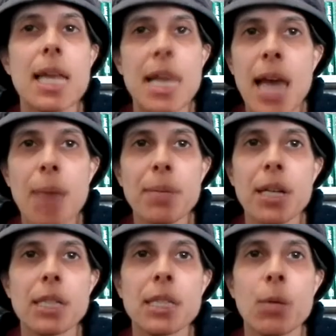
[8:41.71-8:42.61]
not
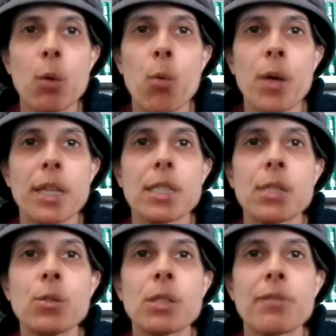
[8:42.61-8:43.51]
because they were worn
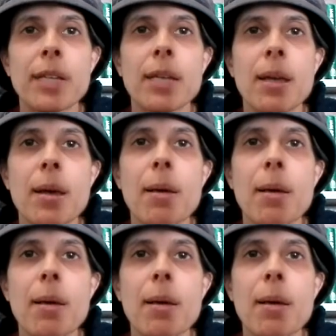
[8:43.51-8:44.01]
exclusively,